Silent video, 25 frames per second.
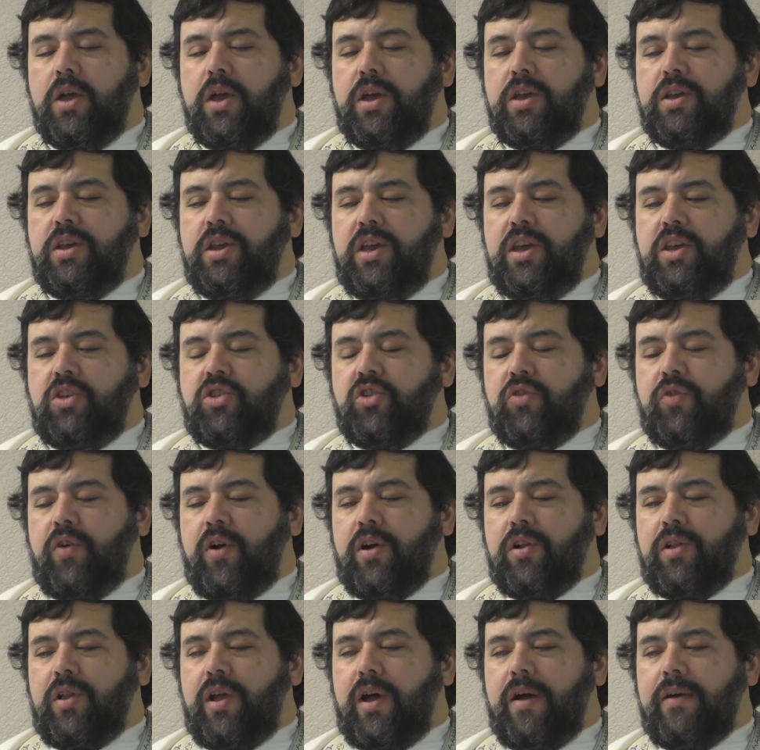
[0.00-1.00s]
In each of
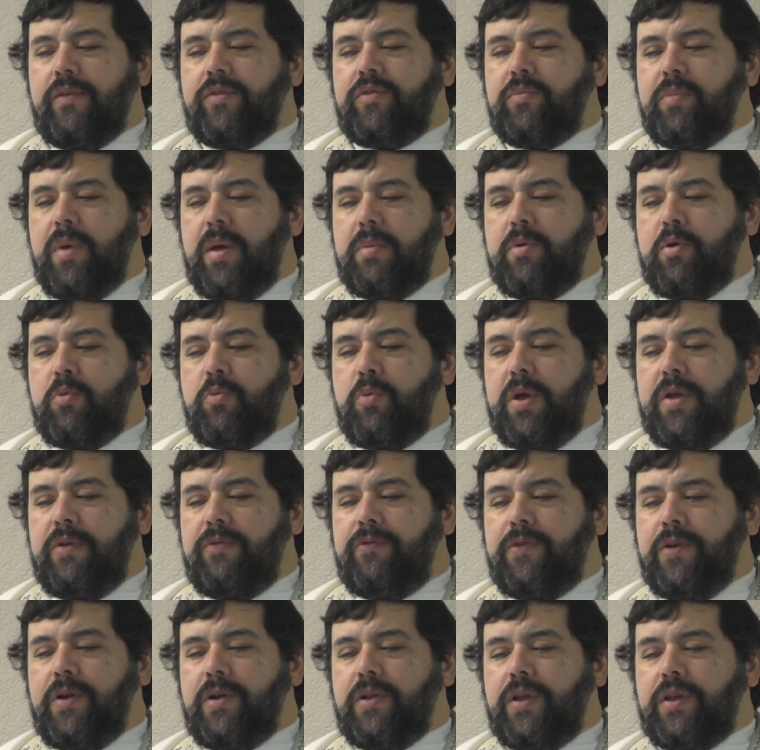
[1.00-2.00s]
our lives, maybe we
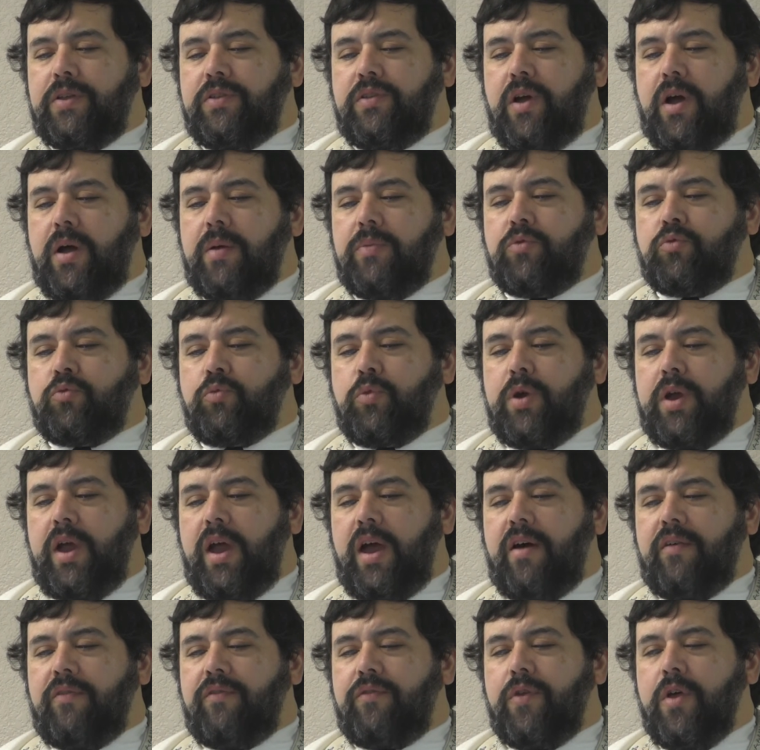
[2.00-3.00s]
feel at times we
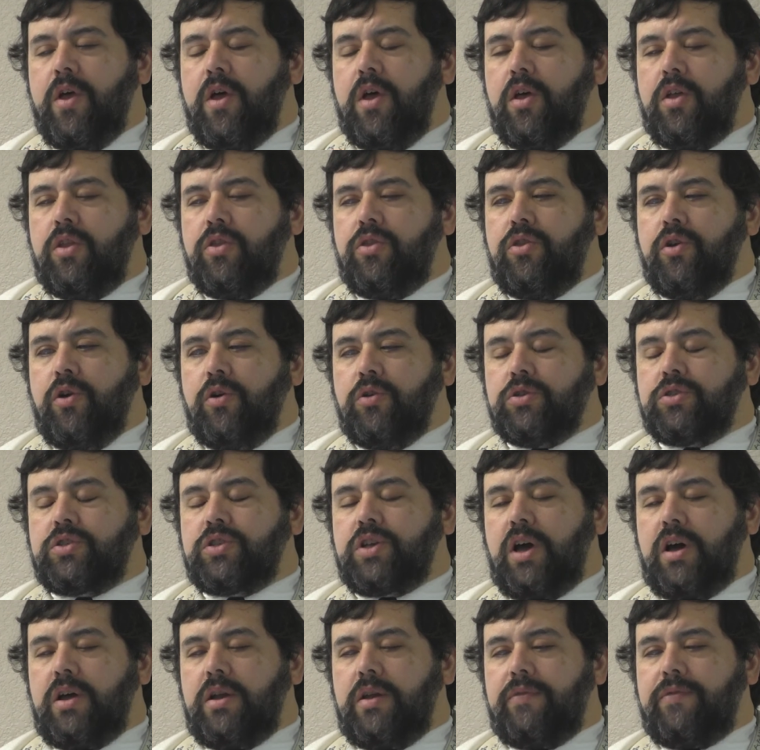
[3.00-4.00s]
have those
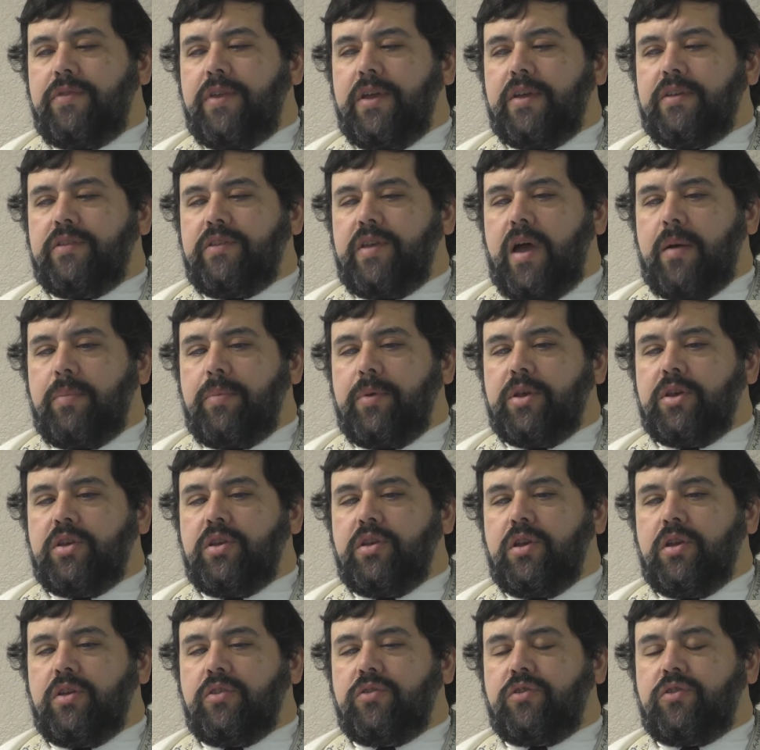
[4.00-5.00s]
kind of things happening
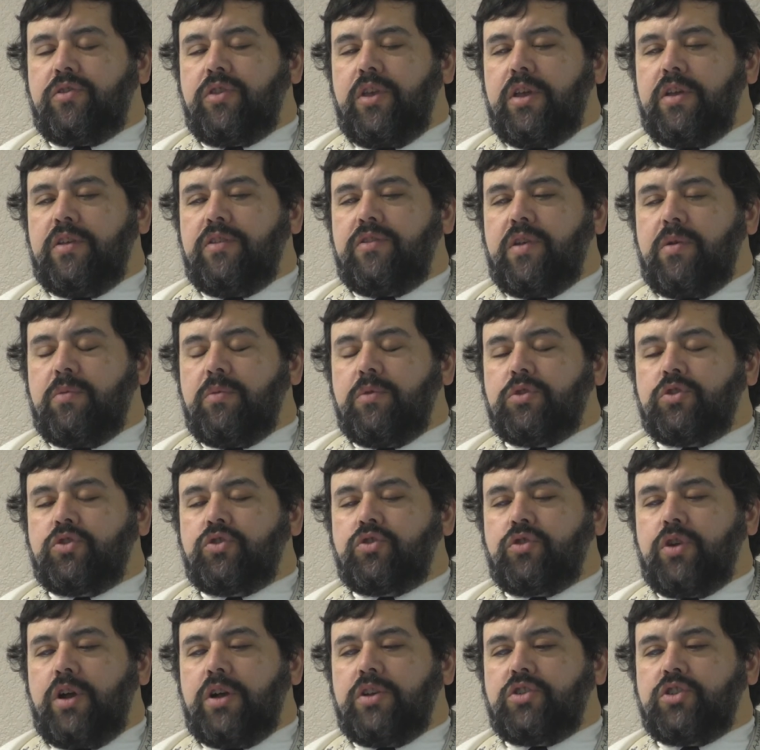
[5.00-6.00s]
to us, things that will
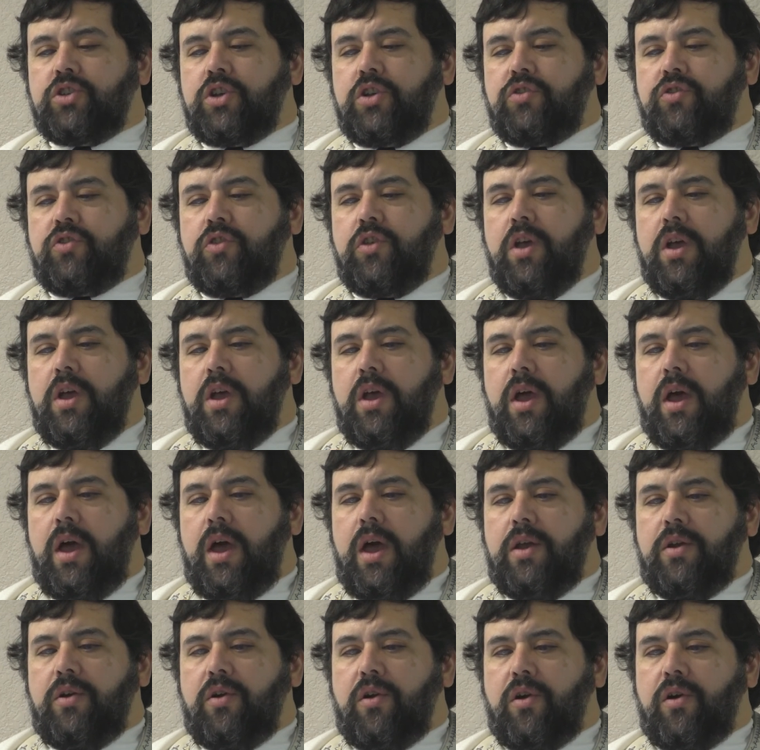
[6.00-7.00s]
stretch us
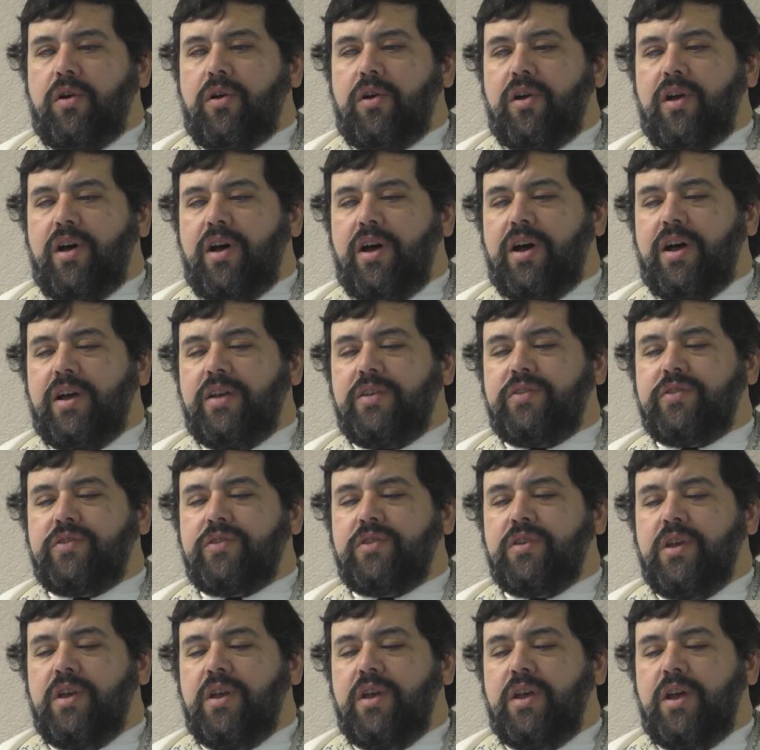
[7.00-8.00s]
and hurt
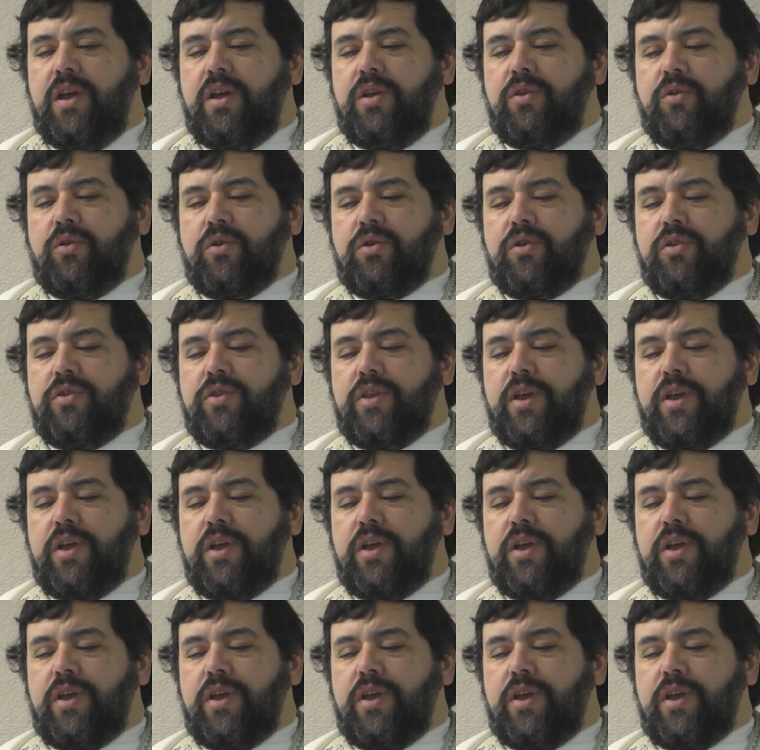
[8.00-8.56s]
us in order